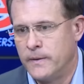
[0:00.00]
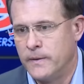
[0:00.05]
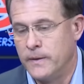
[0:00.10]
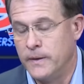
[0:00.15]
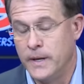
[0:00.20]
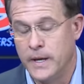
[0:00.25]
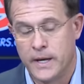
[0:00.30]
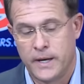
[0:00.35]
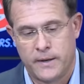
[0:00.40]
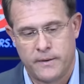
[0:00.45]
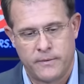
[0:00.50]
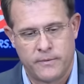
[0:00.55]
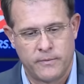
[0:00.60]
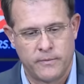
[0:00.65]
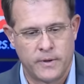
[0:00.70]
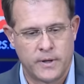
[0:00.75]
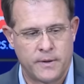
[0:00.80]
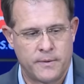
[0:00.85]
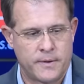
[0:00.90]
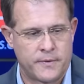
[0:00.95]
Yeah,
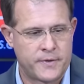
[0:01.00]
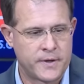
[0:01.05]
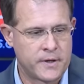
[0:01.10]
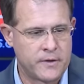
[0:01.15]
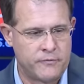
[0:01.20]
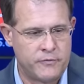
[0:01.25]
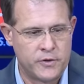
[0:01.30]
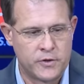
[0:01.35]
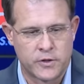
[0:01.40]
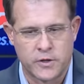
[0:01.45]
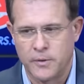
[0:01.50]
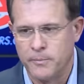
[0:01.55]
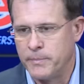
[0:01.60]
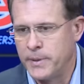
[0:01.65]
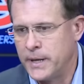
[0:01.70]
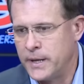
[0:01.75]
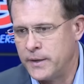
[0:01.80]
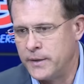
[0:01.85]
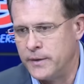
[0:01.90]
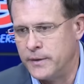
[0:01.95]
well, I think if you're a
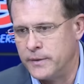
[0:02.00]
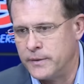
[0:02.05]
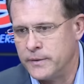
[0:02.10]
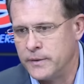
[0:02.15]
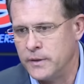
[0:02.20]
competitor,